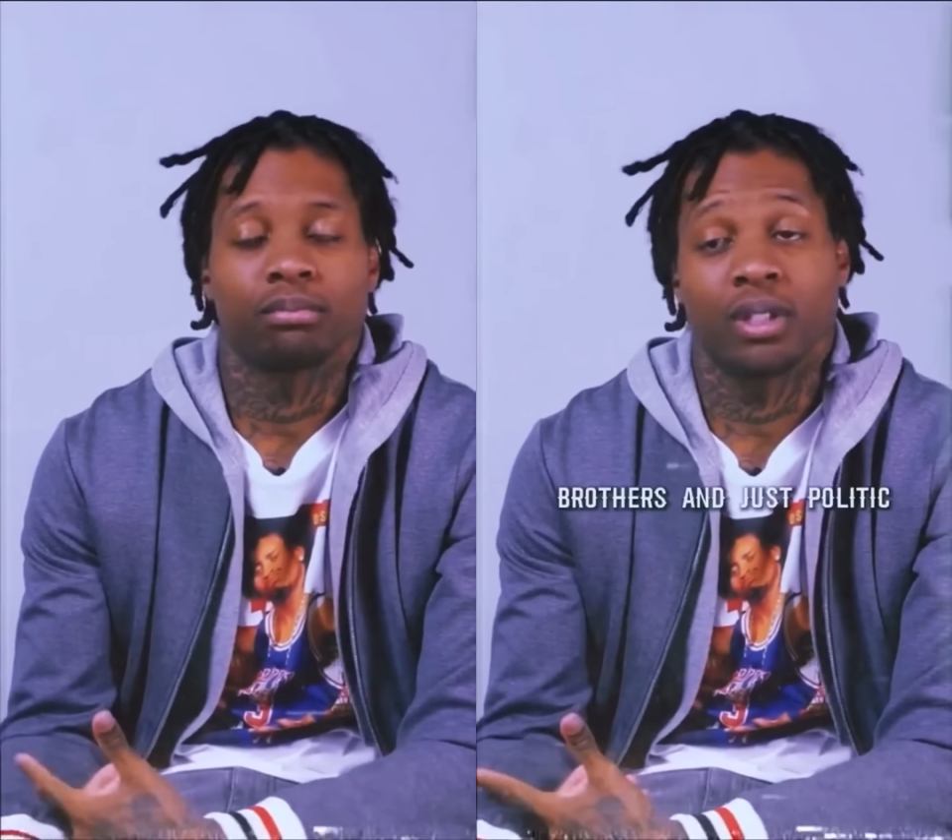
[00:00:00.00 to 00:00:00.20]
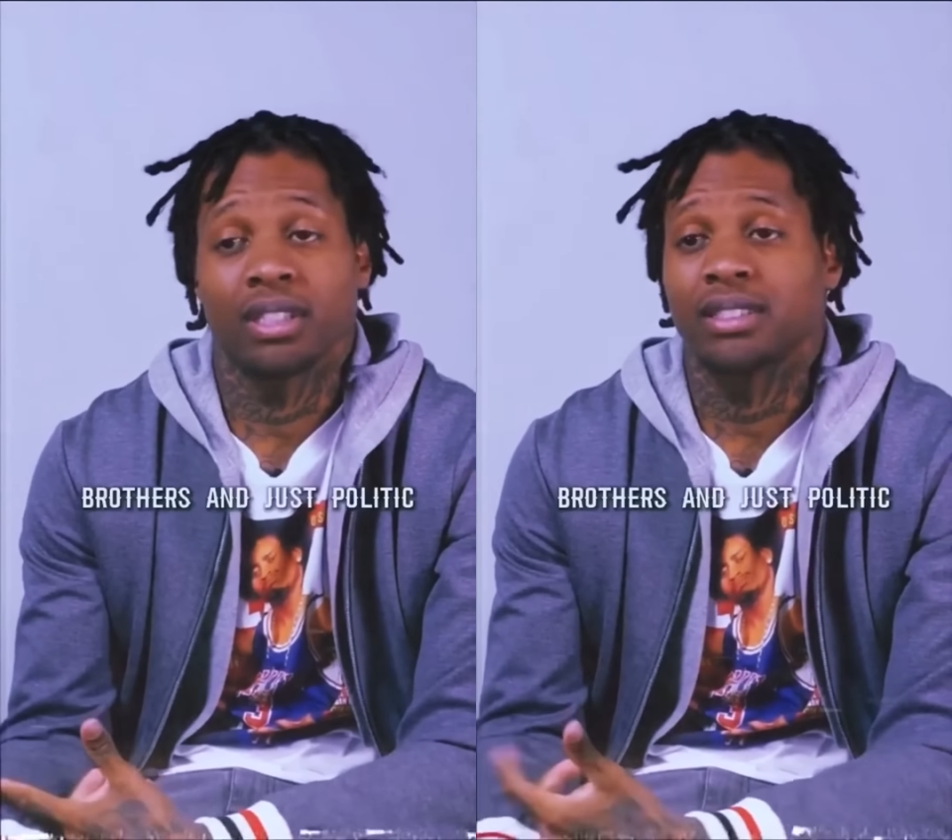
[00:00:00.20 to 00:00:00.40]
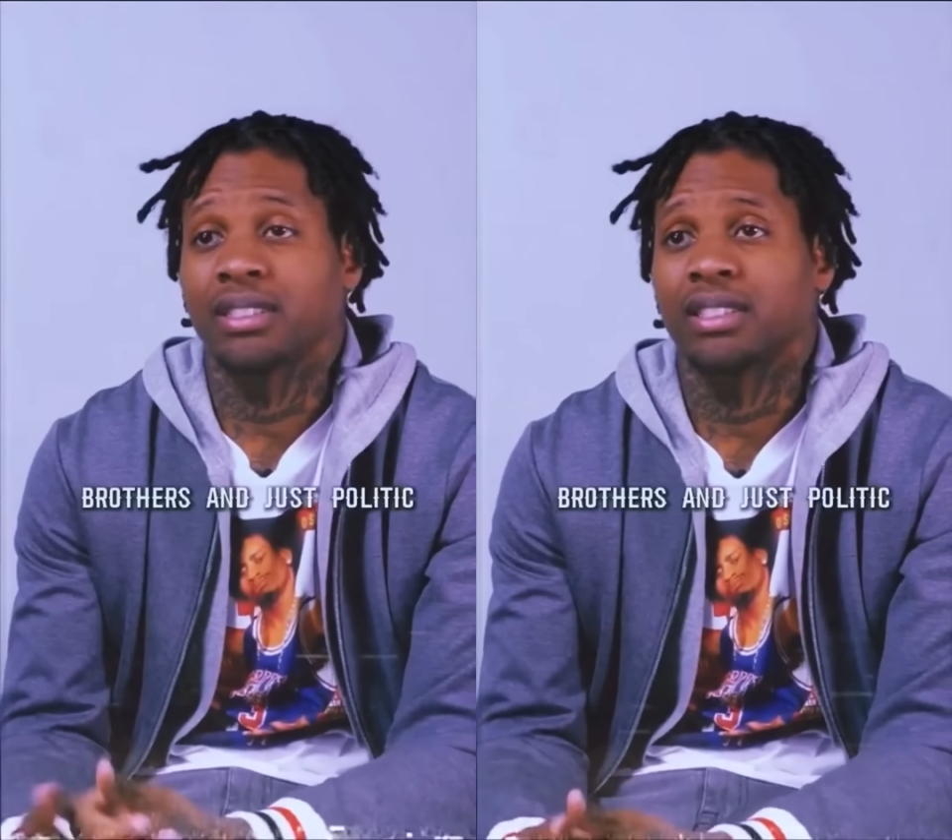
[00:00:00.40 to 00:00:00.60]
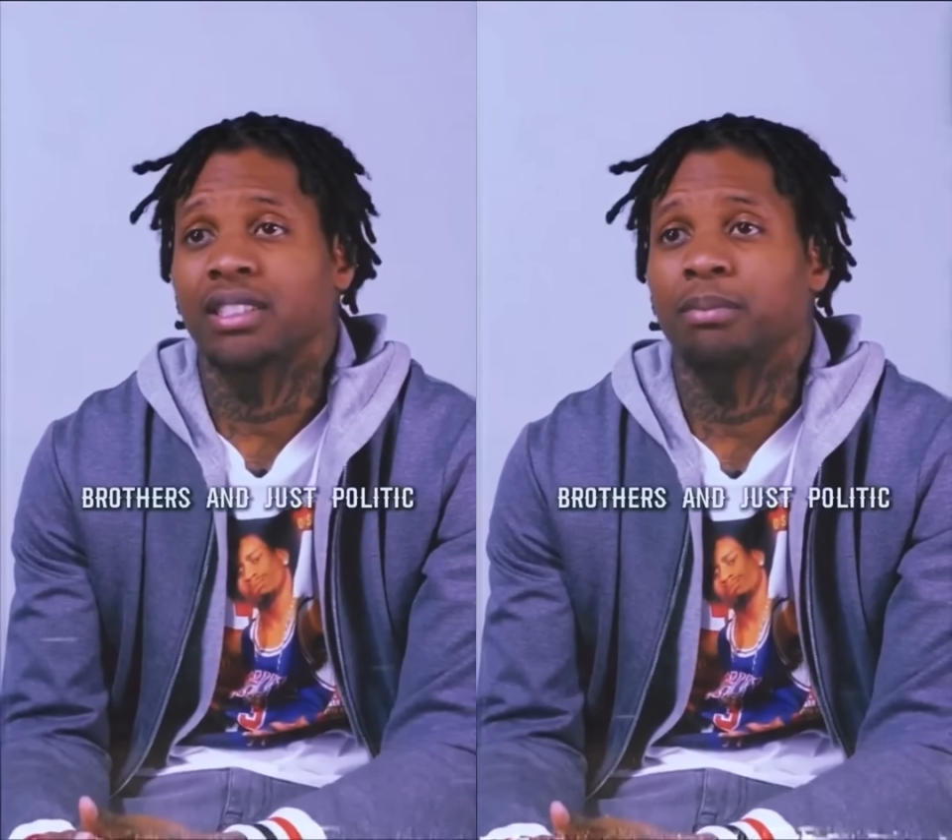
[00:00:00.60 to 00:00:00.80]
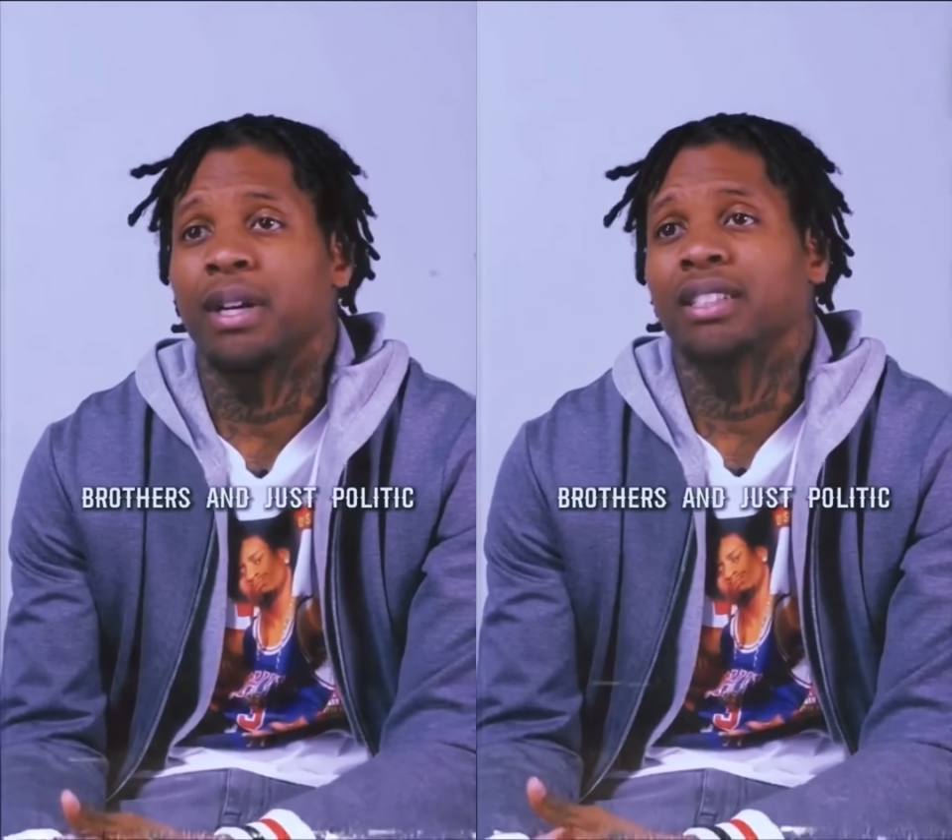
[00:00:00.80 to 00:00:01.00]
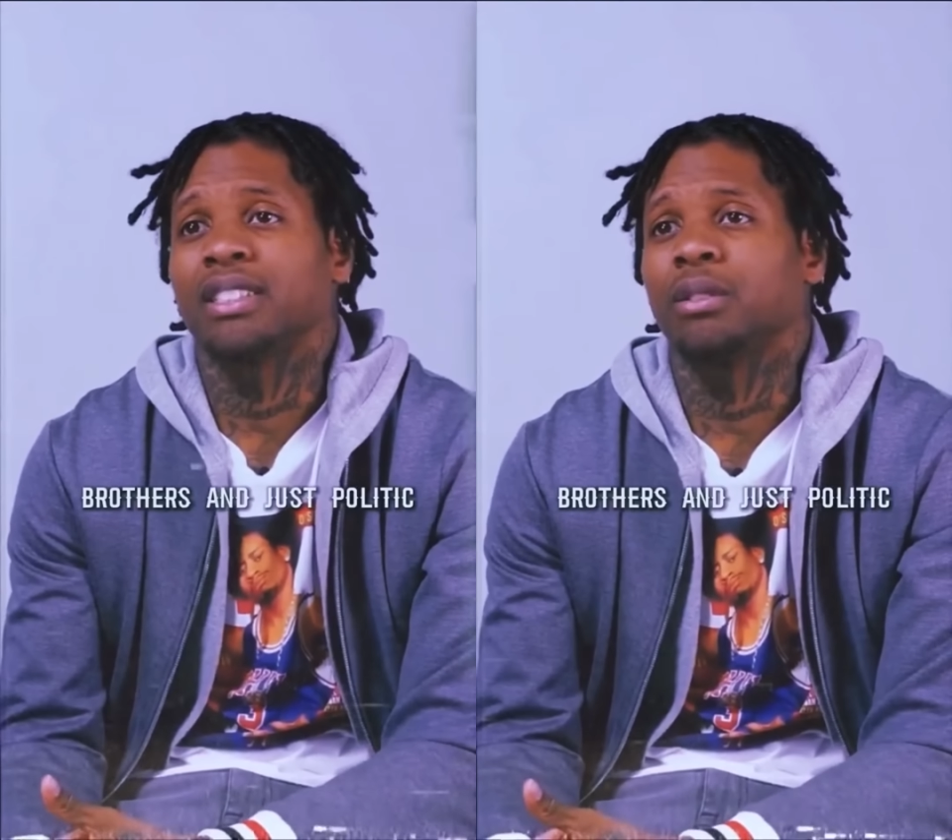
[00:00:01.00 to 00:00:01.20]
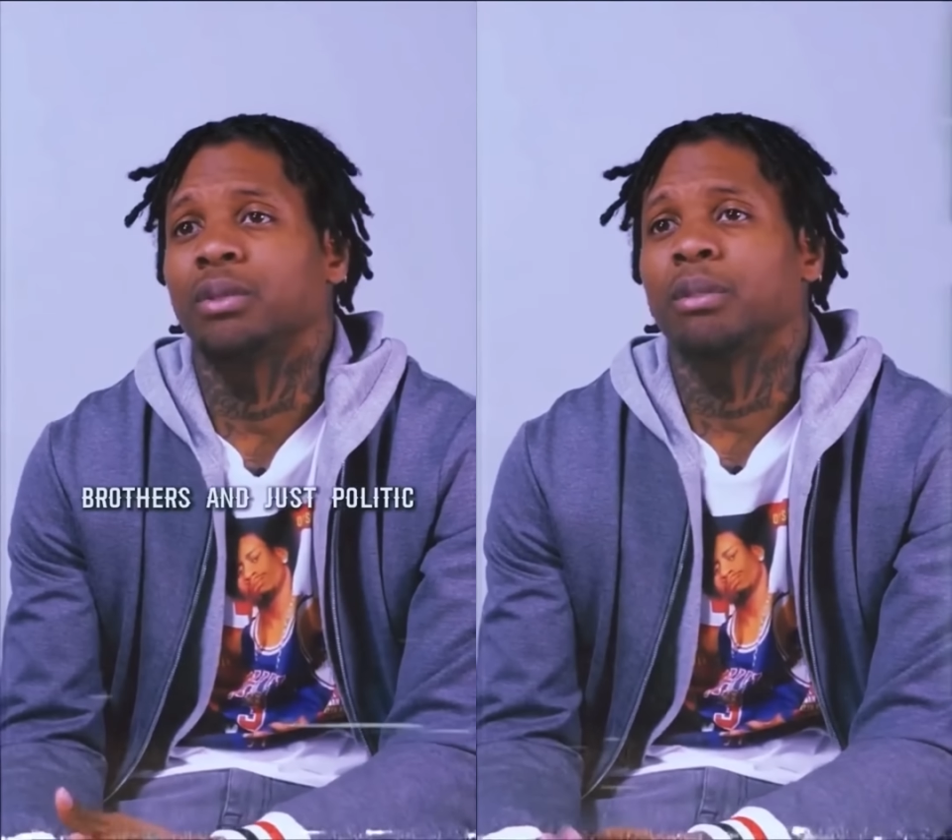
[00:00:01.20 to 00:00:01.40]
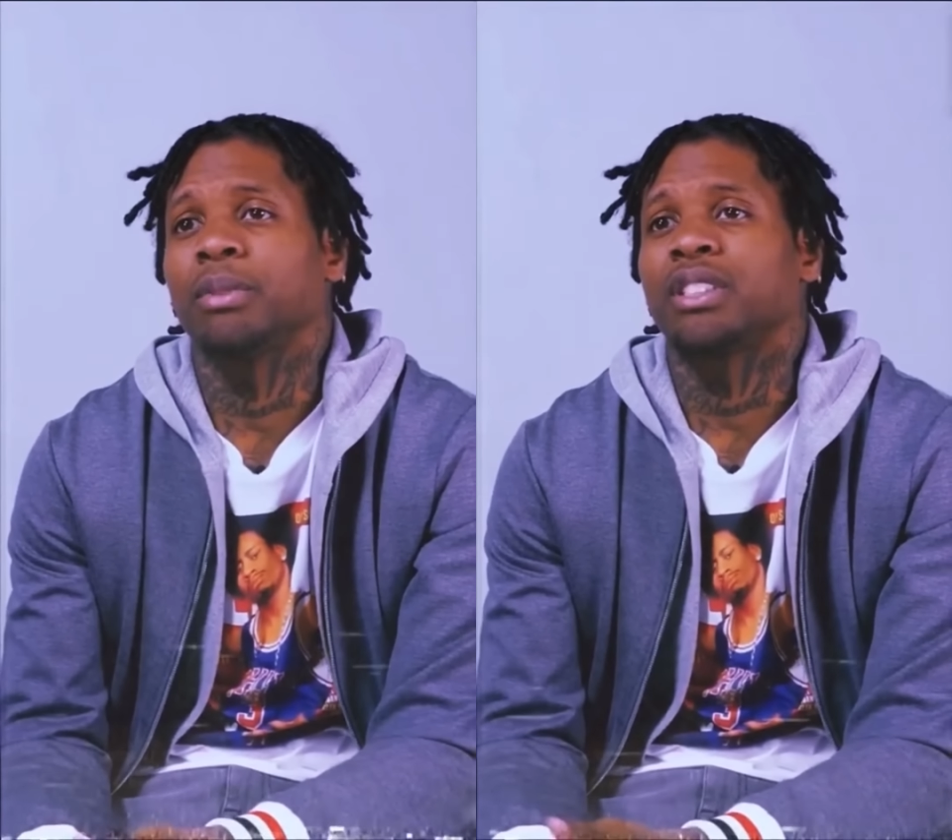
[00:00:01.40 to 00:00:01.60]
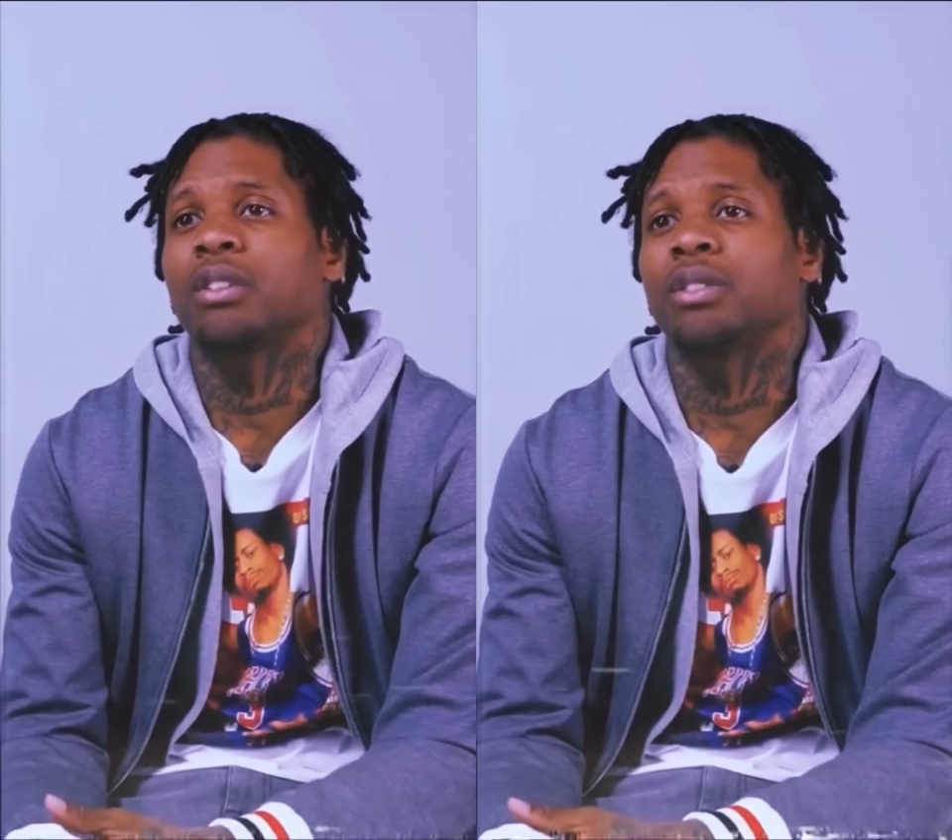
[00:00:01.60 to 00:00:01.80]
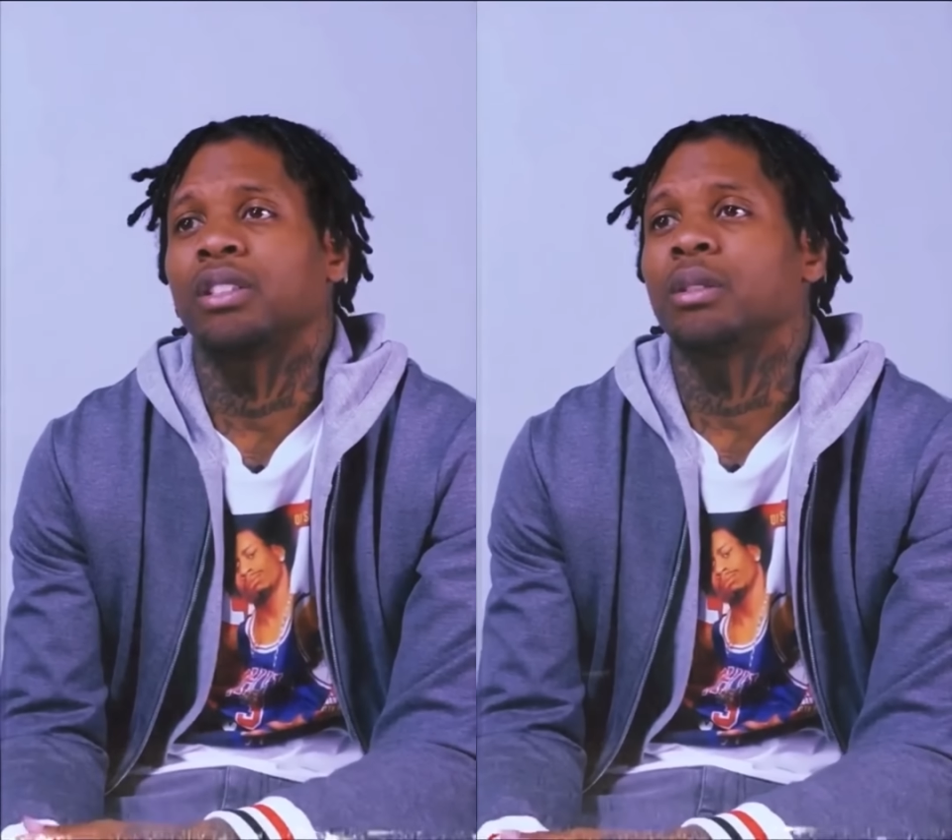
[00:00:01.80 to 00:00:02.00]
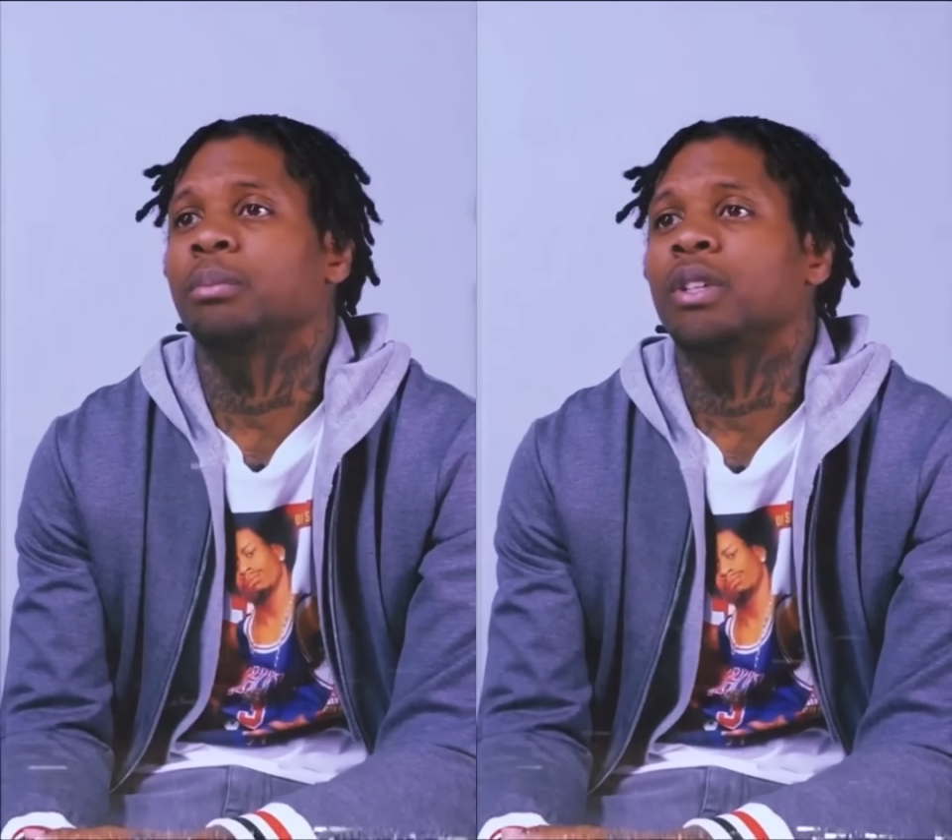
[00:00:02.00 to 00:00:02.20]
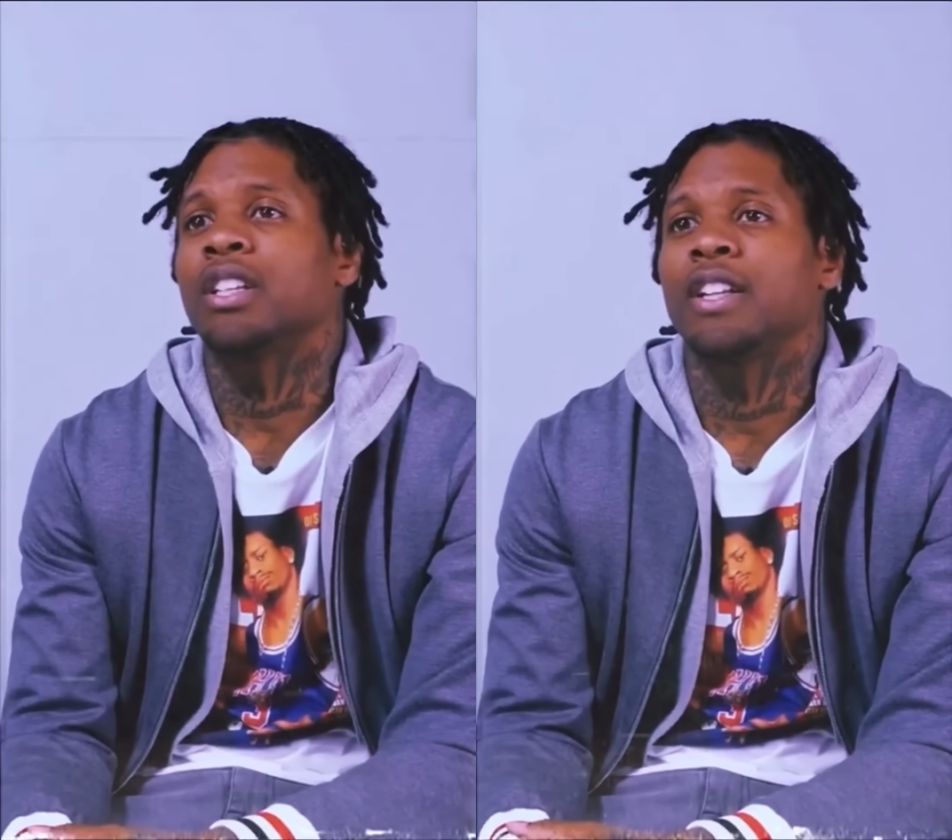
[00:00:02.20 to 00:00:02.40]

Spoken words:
brothers, and just politic with them and talking to them.